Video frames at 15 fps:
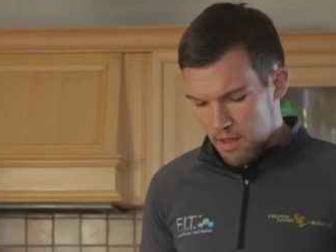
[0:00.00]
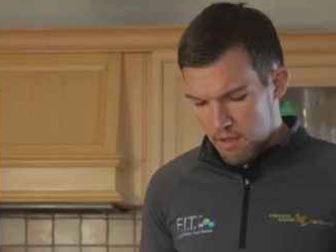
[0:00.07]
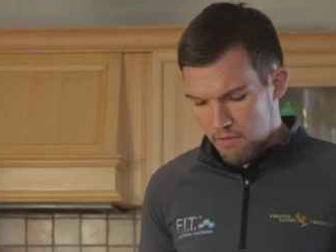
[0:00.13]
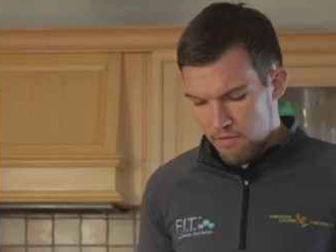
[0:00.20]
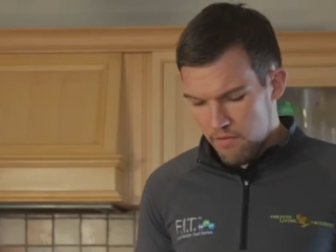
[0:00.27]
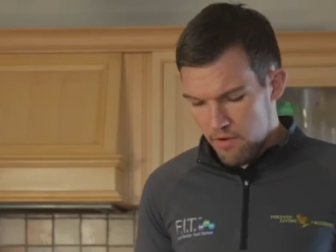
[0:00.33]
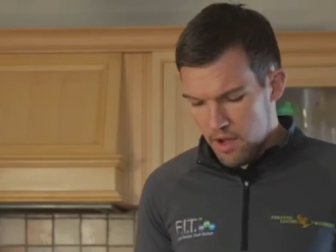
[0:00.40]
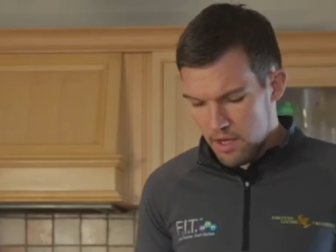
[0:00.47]
And then
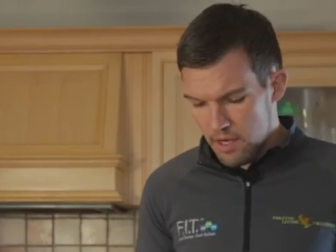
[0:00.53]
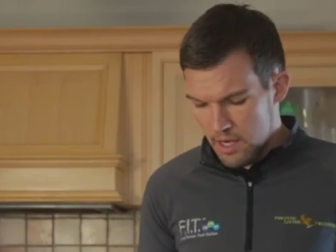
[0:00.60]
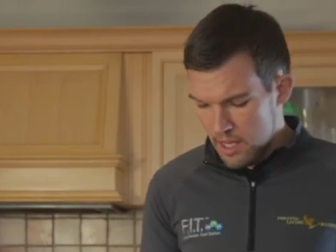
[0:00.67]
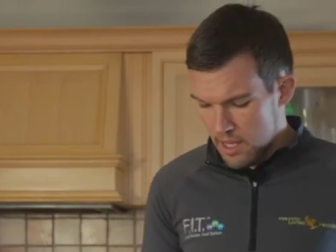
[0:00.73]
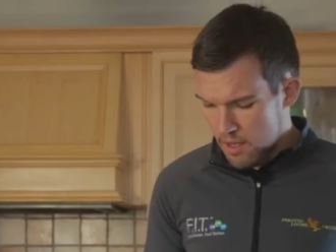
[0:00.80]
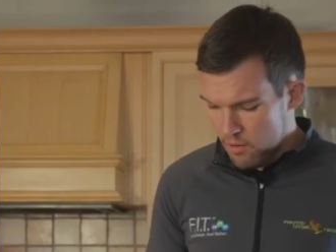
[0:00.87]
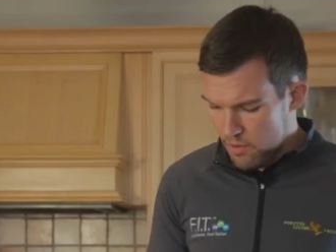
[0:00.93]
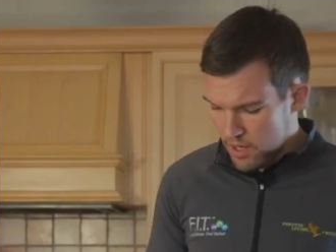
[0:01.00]

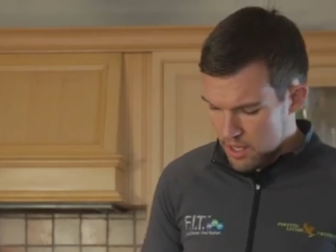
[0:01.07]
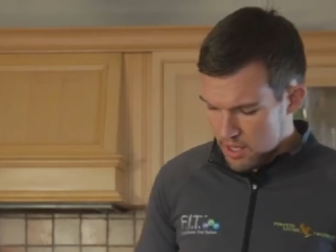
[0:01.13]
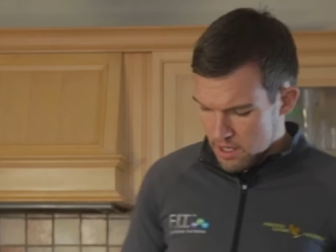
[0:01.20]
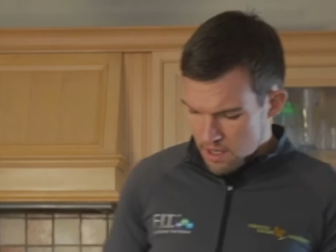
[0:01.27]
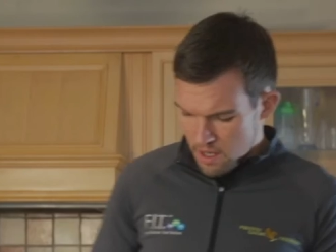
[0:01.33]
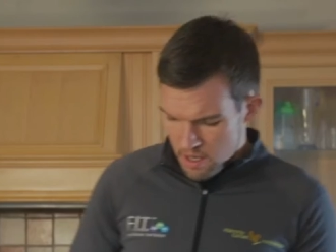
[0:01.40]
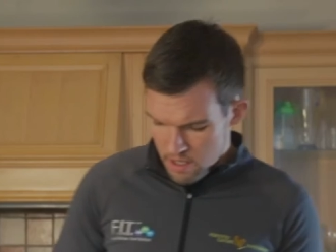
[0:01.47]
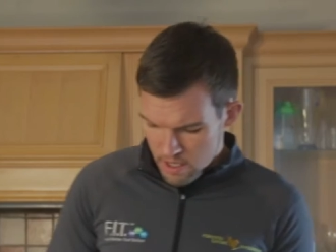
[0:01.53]
finally, we're going to
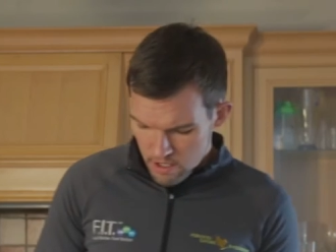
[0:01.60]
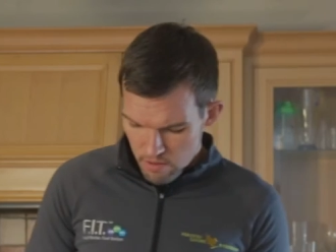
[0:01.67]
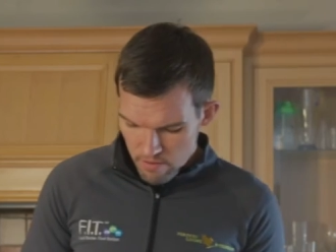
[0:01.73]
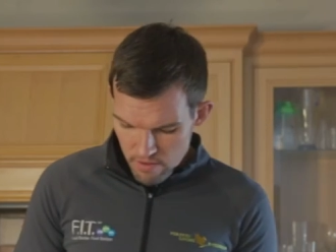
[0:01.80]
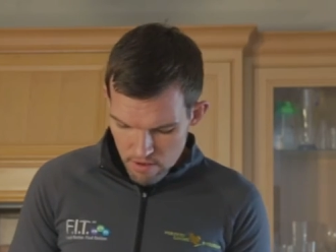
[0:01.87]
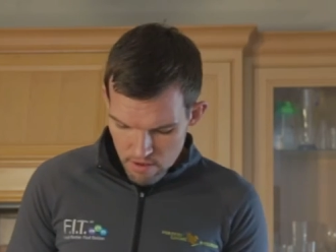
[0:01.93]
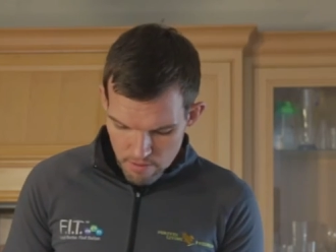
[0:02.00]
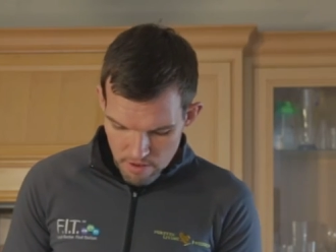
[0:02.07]
garnish
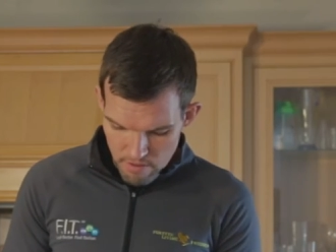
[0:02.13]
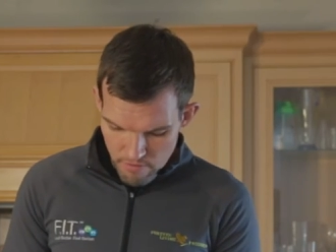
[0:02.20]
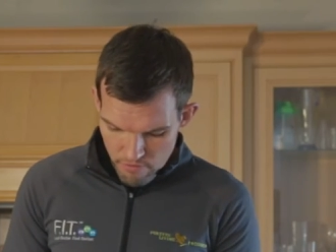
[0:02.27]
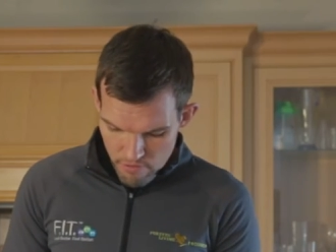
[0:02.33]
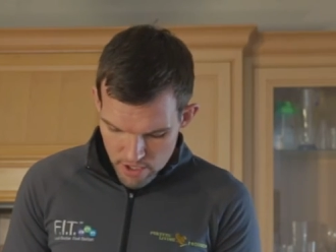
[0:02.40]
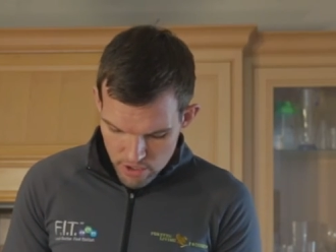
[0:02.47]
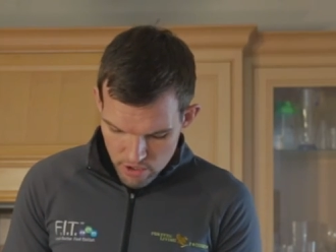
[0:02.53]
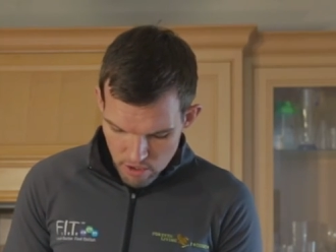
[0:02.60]
with a little bit of
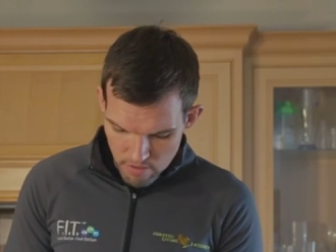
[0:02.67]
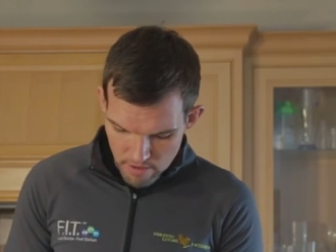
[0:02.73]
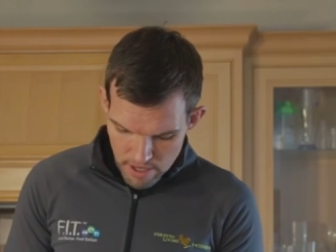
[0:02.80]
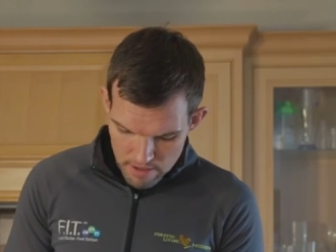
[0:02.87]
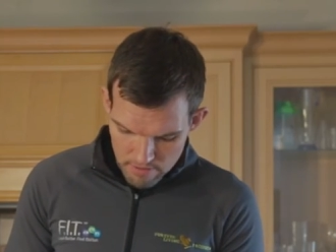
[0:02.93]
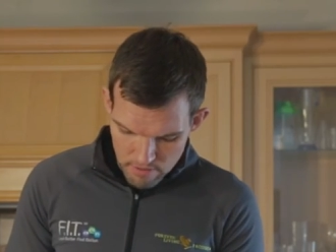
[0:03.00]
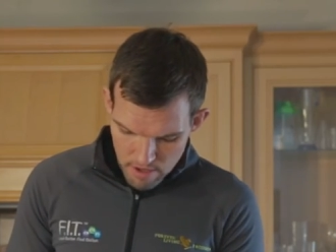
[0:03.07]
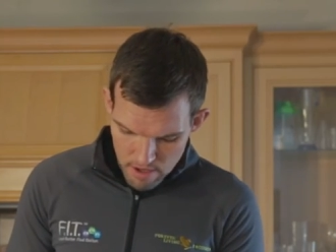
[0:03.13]
fresh
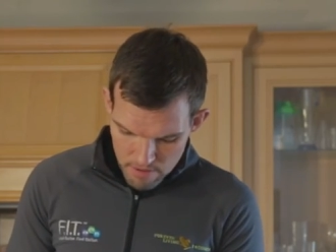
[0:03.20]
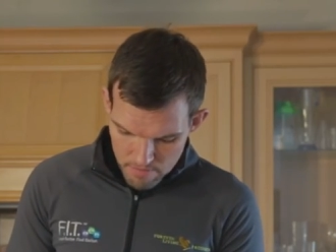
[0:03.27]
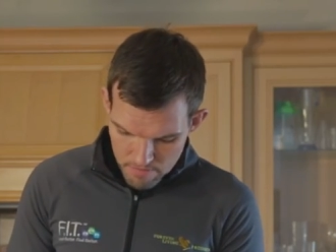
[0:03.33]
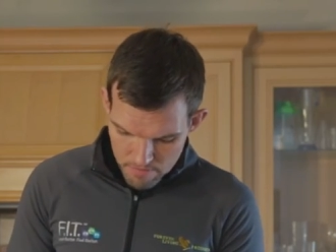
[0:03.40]
coriander.